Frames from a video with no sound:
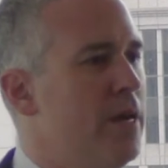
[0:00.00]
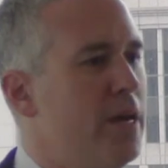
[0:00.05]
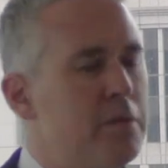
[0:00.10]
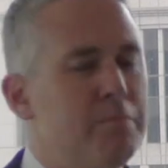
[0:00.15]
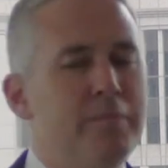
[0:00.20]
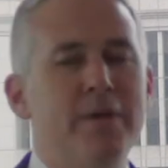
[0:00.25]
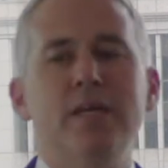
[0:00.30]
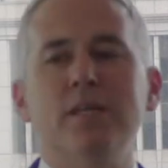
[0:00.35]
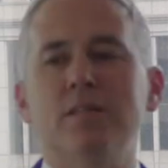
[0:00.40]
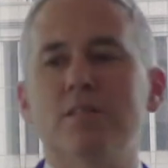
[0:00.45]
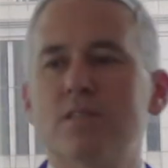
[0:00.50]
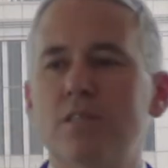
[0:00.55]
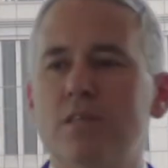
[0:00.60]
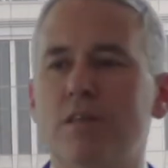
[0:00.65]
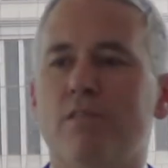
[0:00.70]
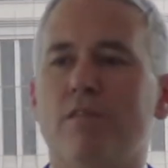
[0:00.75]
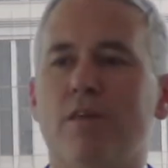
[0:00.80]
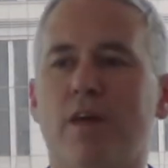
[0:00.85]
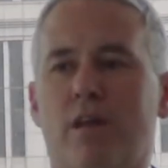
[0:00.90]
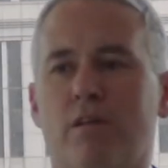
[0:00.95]
It
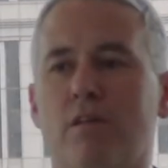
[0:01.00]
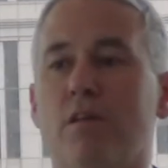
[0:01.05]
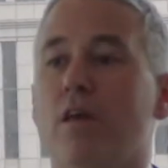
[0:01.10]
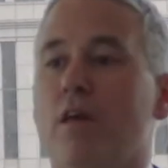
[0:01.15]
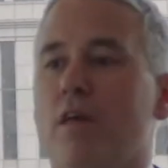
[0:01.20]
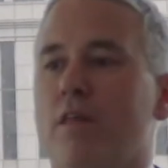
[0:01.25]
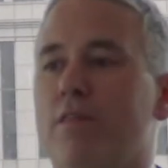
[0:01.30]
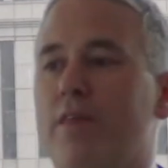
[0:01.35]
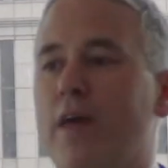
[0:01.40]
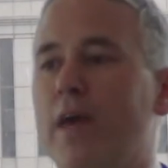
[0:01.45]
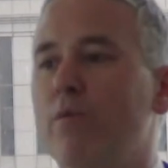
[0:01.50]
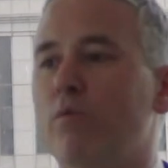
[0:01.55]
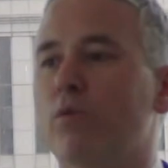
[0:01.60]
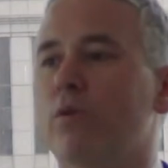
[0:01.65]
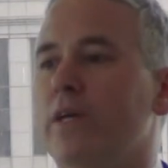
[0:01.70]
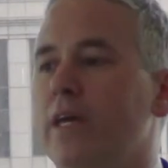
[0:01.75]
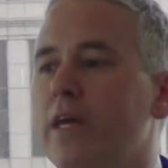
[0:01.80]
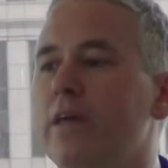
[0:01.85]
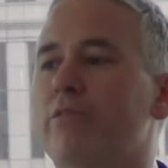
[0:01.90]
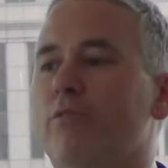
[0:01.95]
means that they
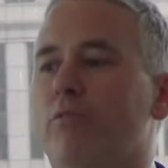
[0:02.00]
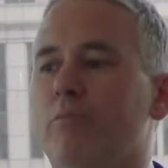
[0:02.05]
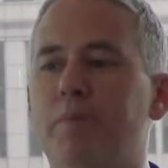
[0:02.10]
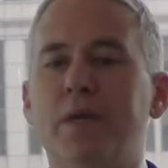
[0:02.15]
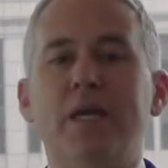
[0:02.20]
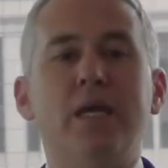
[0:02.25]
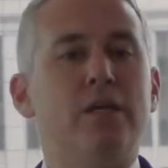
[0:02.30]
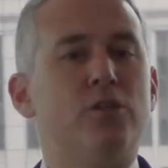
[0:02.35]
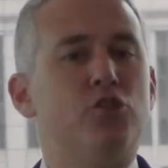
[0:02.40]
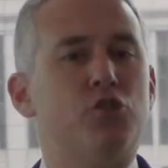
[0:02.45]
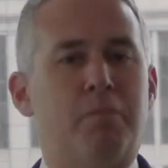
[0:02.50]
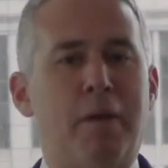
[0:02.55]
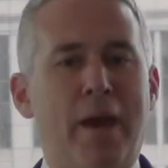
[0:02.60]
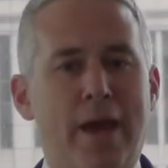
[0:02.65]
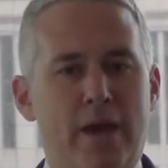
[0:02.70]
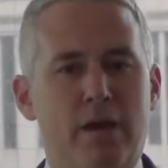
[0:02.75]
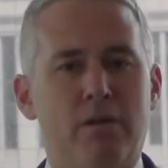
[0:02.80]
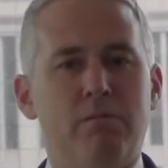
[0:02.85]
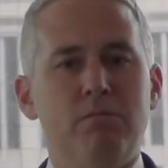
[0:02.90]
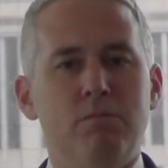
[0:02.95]
will either be
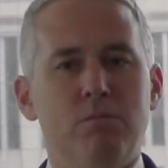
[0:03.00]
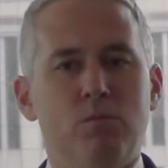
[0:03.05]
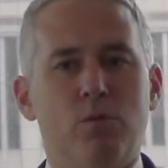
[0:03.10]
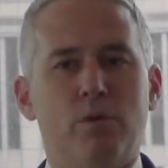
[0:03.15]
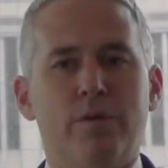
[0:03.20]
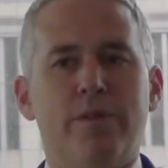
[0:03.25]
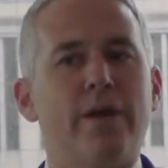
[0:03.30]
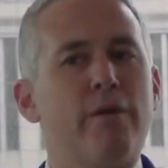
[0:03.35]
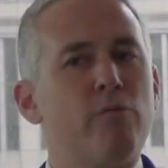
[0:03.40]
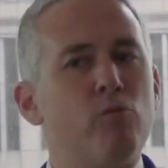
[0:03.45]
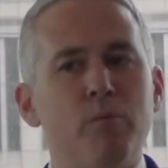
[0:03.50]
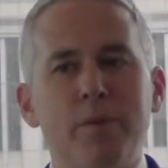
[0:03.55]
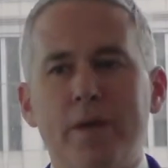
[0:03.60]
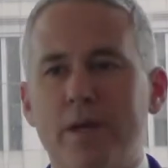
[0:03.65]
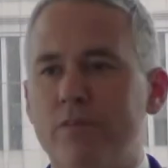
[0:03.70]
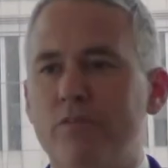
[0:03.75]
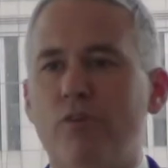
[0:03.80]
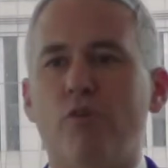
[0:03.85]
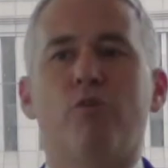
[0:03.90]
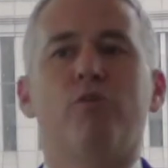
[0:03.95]
Japan, where they will be
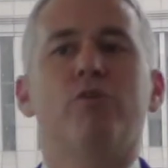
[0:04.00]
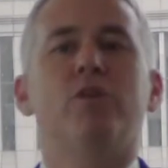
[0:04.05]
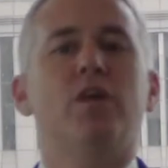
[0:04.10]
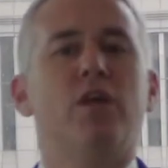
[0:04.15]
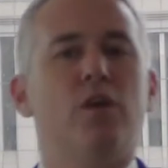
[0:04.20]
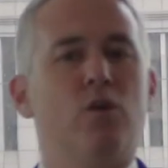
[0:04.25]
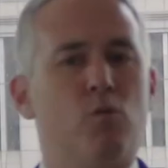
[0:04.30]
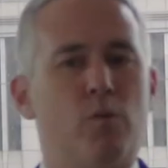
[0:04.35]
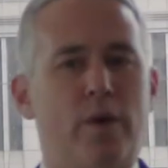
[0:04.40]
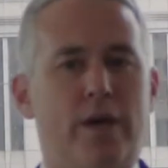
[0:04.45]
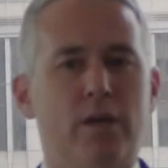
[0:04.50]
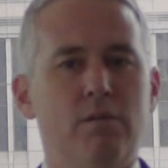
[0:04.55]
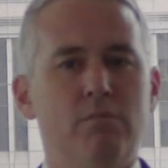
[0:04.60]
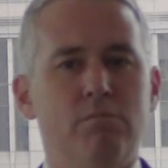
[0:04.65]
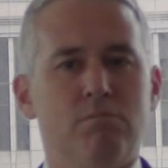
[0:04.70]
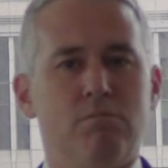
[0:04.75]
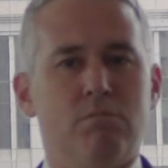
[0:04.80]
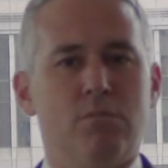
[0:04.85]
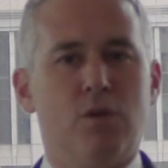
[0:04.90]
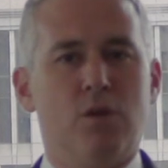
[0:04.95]
a turnkey
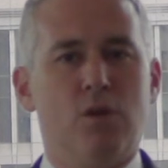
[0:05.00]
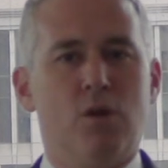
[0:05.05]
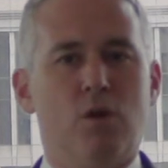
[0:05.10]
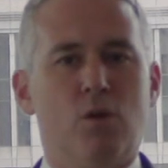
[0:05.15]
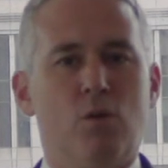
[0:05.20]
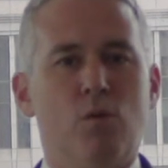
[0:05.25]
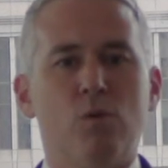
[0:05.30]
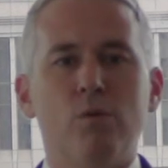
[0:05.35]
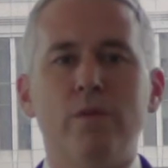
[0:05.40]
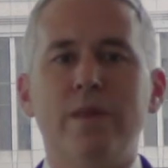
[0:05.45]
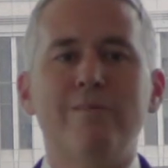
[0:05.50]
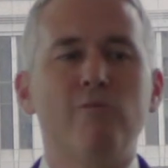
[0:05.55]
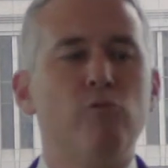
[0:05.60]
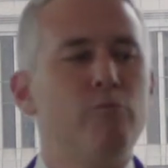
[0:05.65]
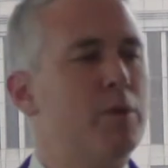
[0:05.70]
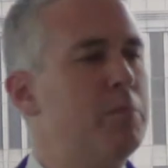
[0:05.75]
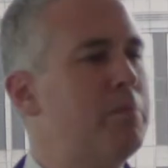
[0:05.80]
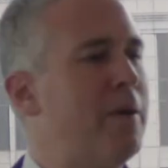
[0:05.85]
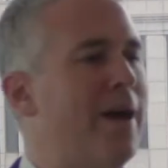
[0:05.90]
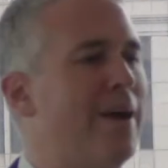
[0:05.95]
away, or they will
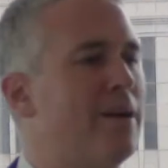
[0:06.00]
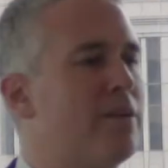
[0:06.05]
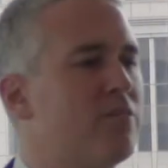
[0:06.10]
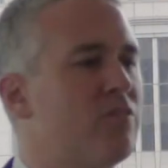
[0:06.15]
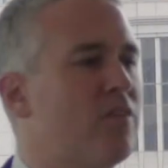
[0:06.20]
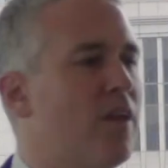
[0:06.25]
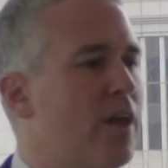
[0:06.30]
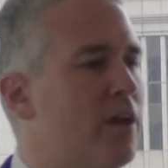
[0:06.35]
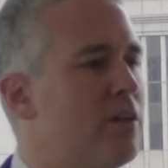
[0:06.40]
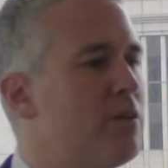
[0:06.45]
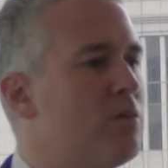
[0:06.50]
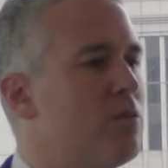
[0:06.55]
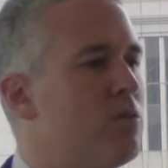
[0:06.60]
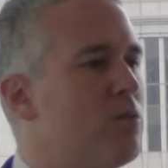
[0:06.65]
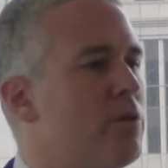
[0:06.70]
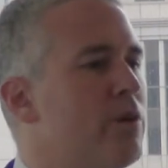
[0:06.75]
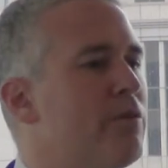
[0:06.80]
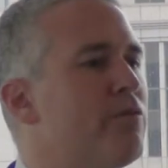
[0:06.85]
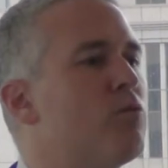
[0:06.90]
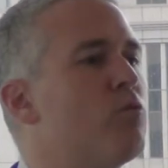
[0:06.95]
be Pakistan,
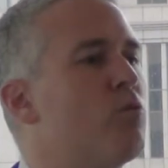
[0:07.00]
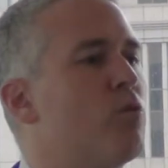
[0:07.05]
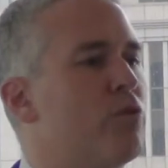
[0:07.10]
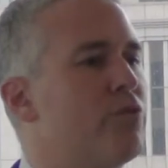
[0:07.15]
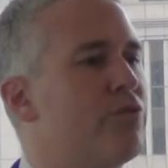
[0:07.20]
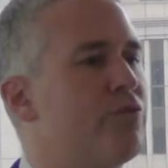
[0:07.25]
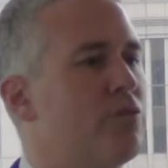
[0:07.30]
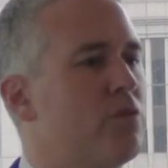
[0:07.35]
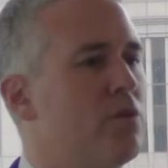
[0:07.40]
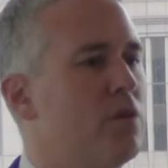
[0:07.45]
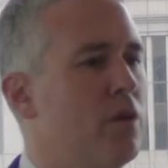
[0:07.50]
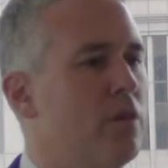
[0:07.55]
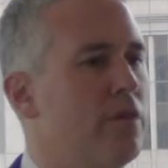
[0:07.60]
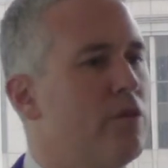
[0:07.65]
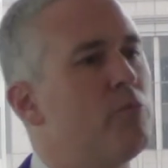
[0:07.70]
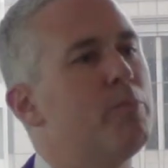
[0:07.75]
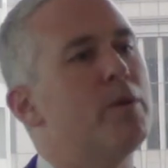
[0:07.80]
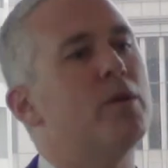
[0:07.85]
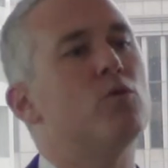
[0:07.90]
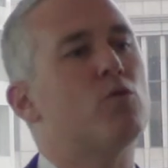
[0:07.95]
or even worse,
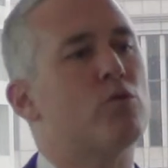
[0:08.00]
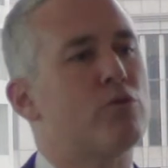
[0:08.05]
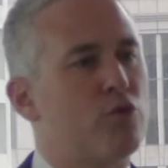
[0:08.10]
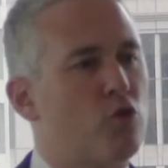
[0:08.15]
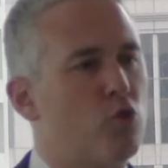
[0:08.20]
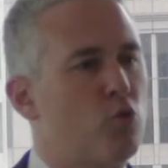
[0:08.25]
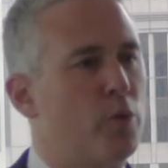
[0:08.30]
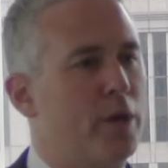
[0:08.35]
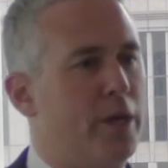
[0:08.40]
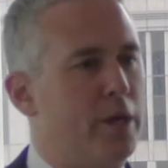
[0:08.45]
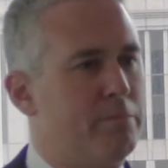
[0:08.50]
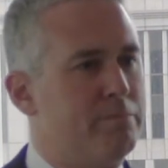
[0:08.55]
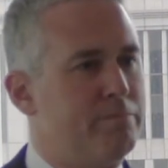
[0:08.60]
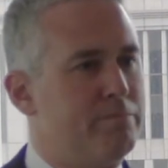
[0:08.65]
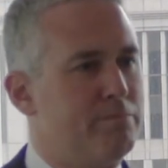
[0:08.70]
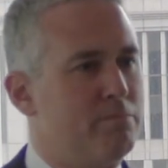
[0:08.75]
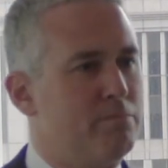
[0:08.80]
they'll be North Korea.